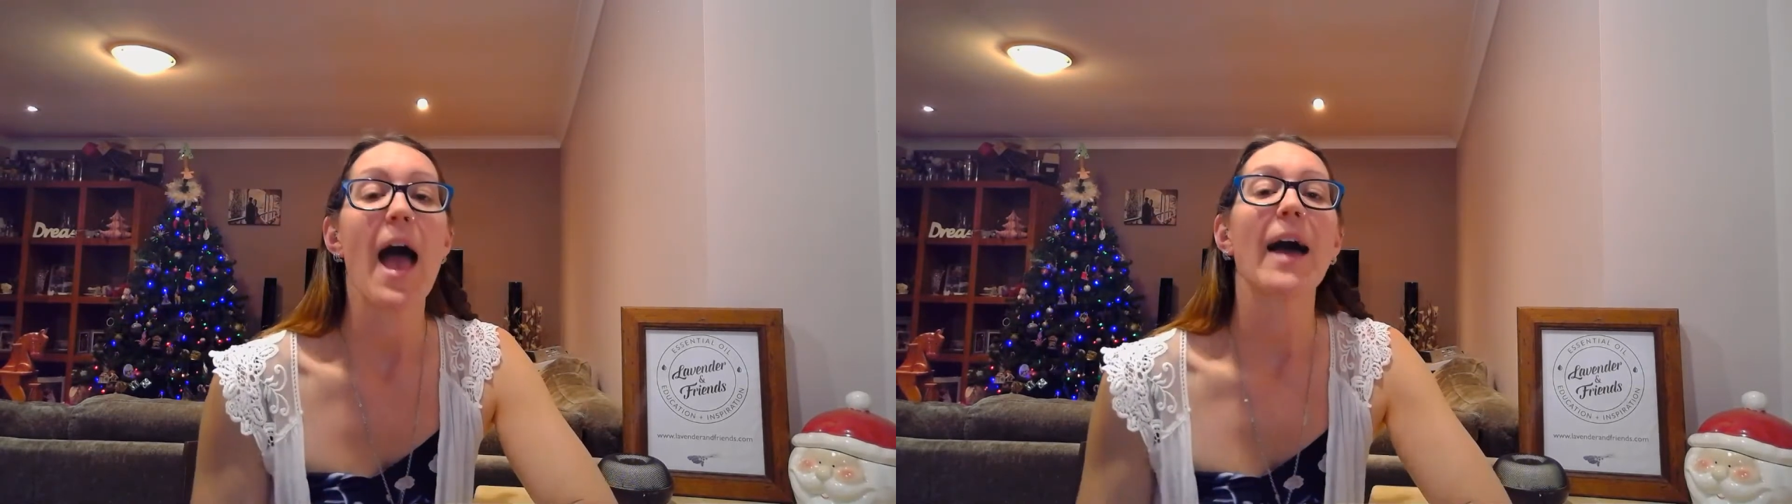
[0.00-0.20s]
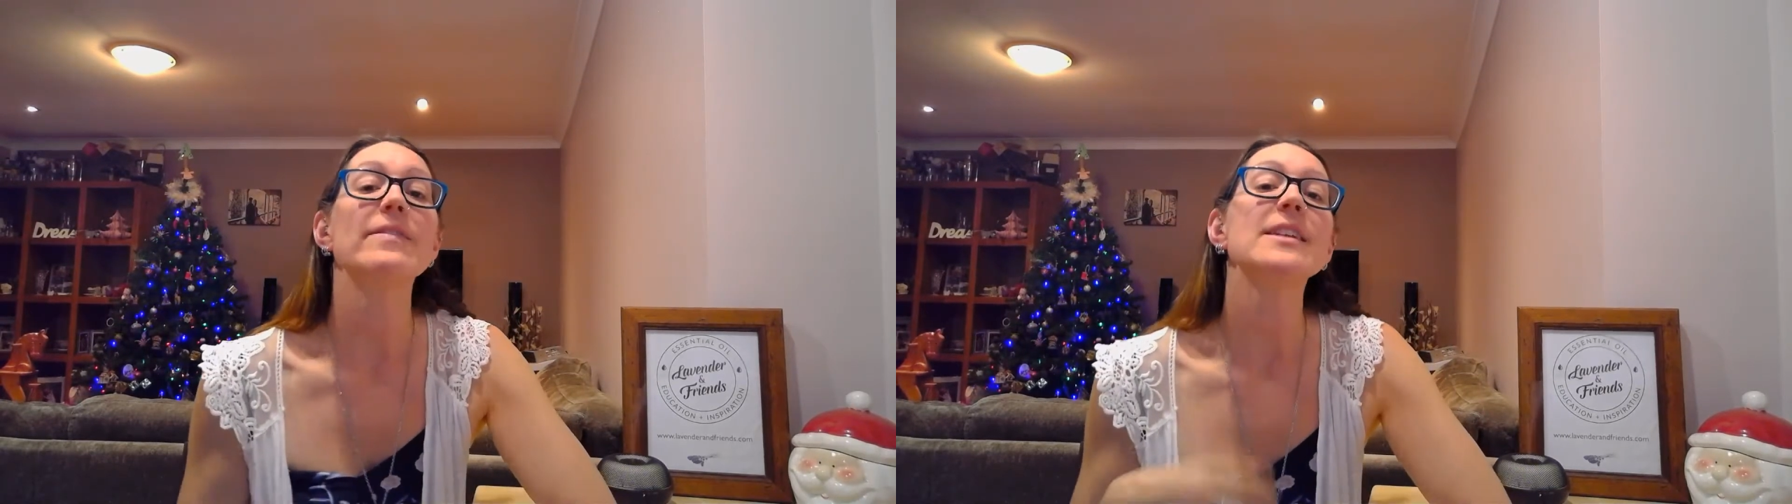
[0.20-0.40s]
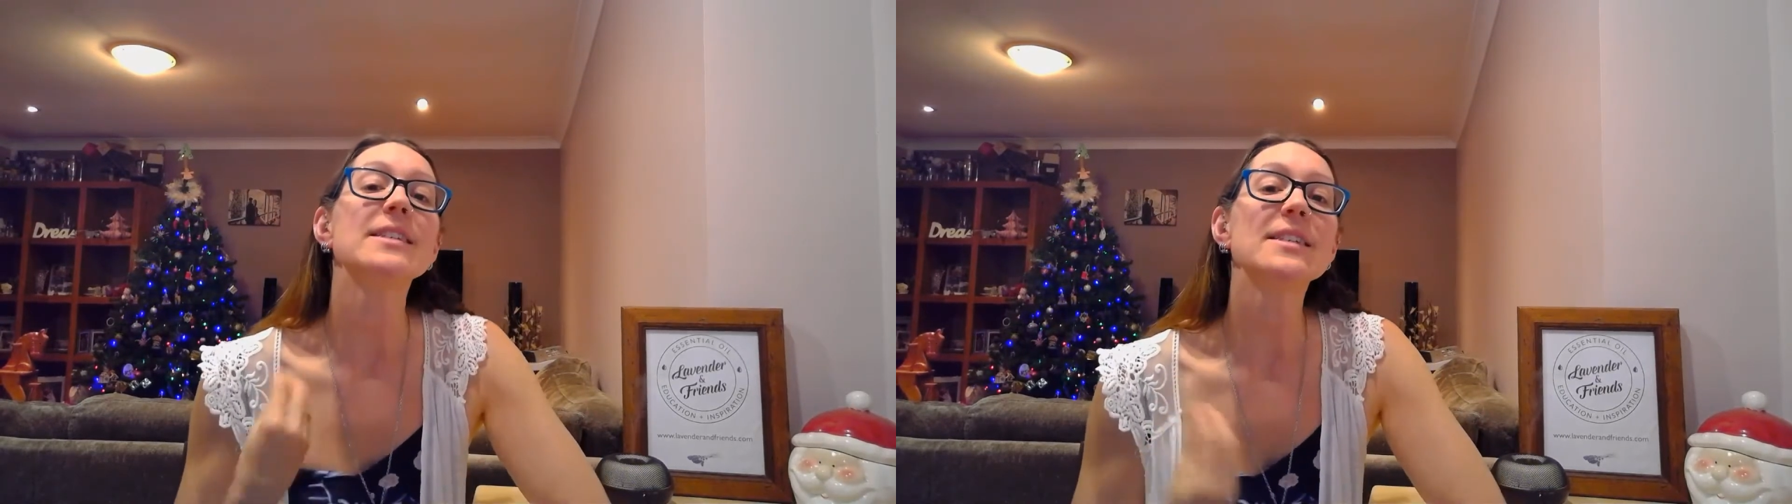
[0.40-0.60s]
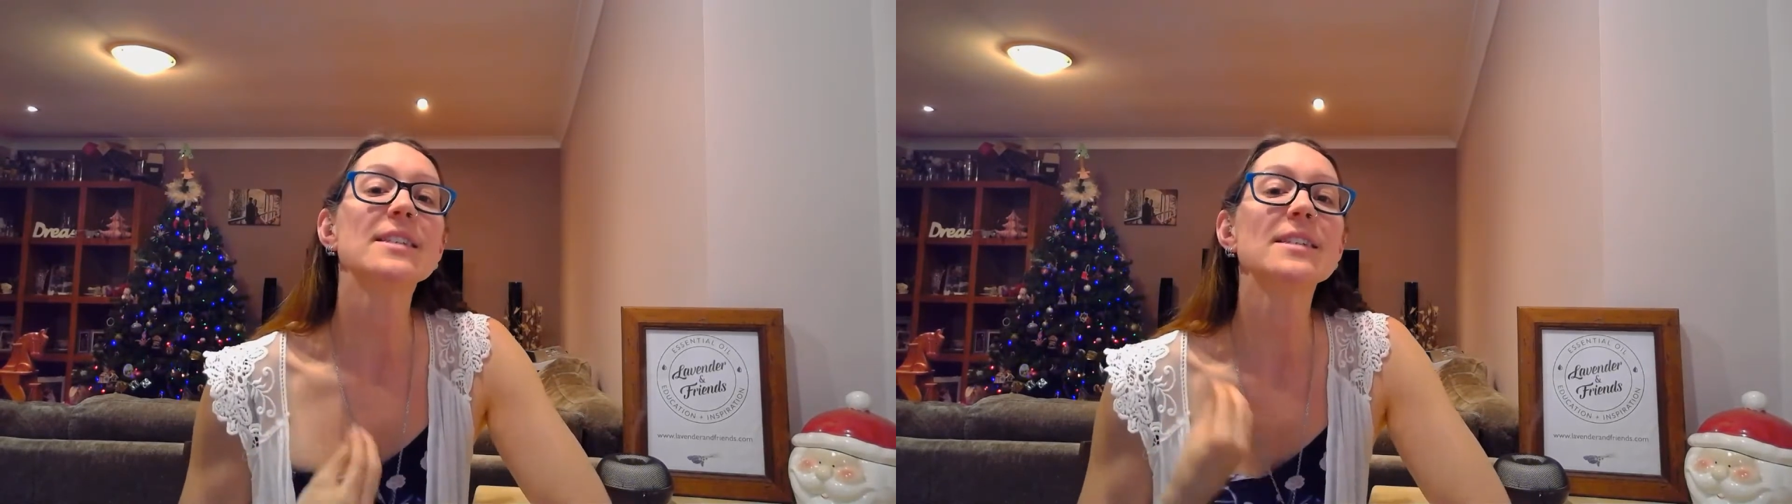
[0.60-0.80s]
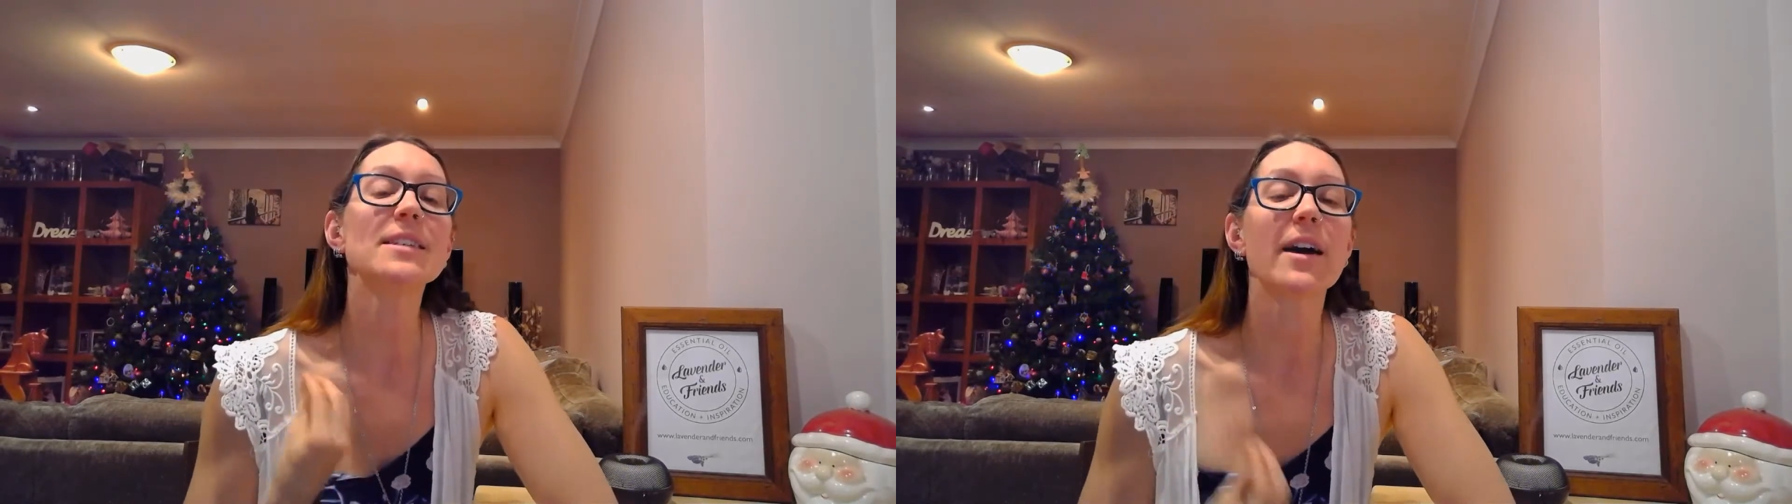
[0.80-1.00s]
And this is
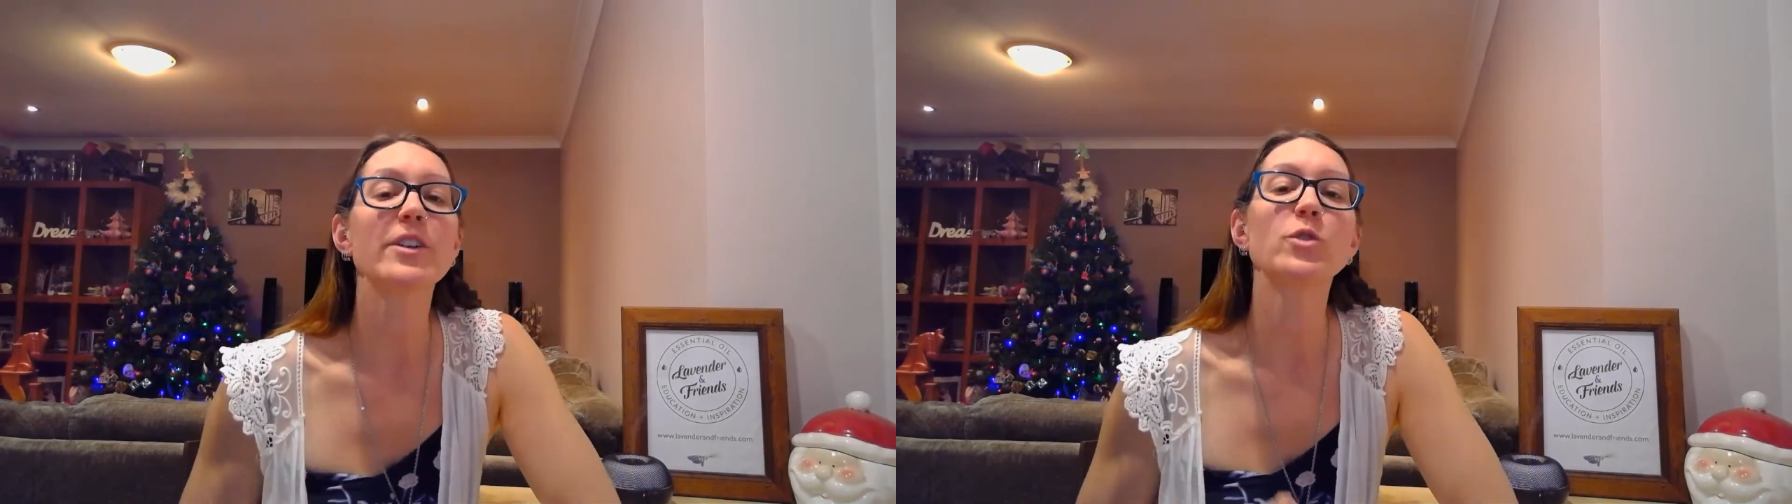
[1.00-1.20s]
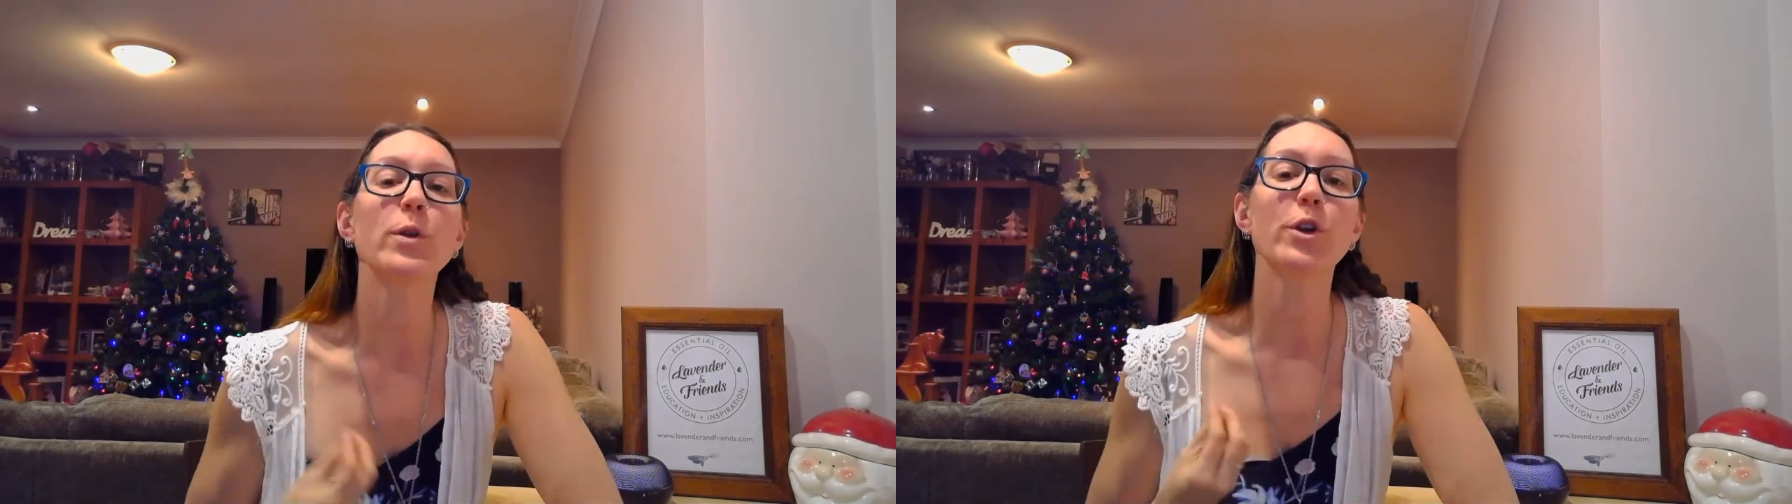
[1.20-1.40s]
designed to